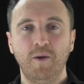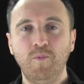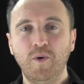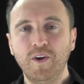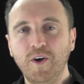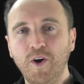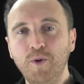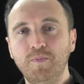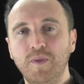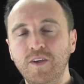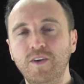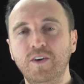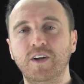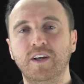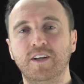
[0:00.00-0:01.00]
And what I hope that
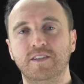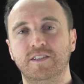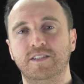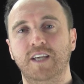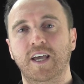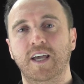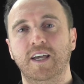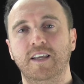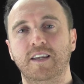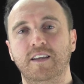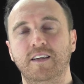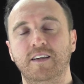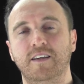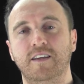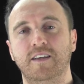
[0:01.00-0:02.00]
you can
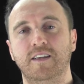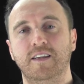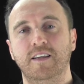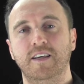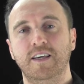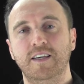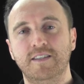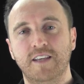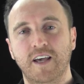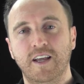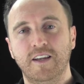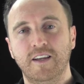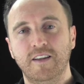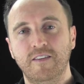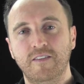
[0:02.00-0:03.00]
understand is
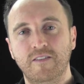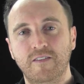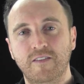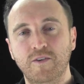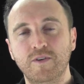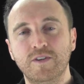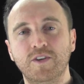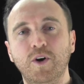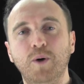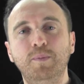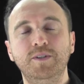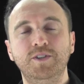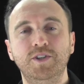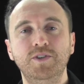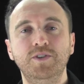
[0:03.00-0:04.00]
that there is an
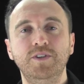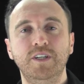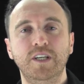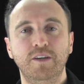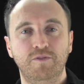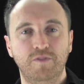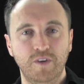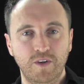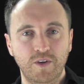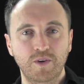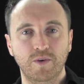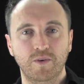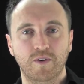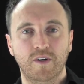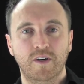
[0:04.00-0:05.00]
opportunity for
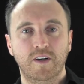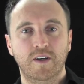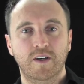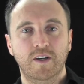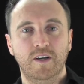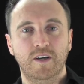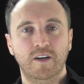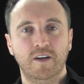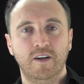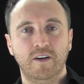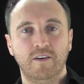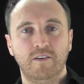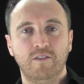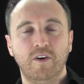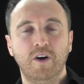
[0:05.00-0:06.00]
you.
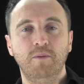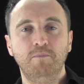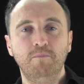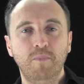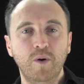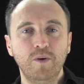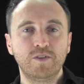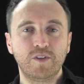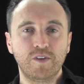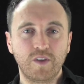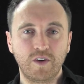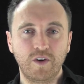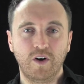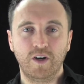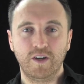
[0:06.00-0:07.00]
Right? Most of
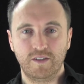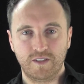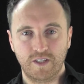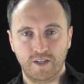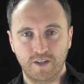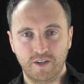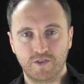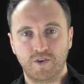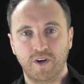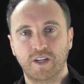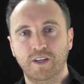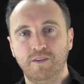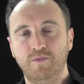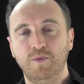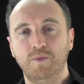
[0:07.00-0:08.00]
the guys that an
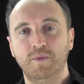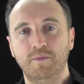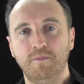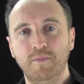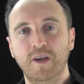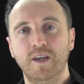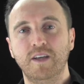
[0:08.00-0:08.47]
attractive woman